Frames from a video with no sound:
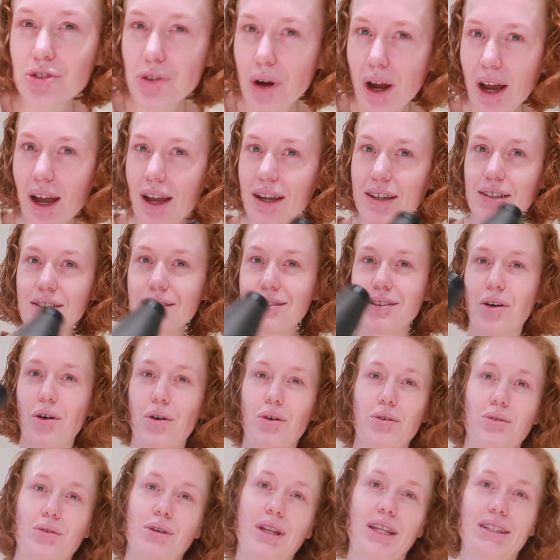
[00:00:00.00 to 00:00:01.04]
dry.
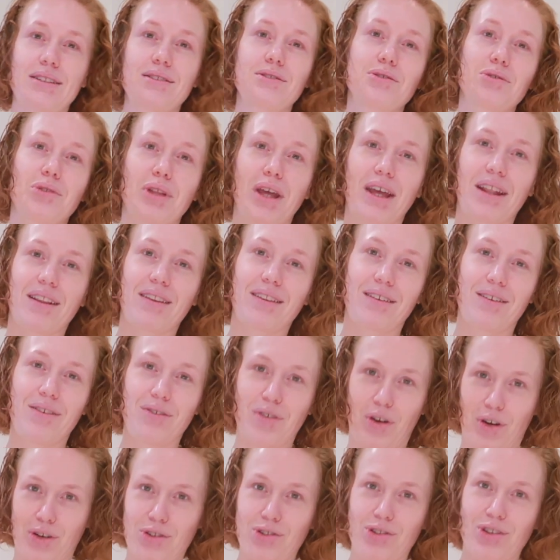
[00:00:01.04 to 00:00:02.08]
So let's do that
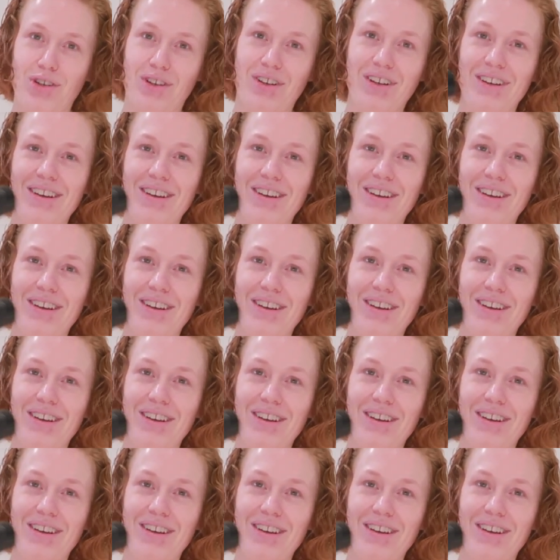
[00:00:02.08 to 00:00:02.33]
first.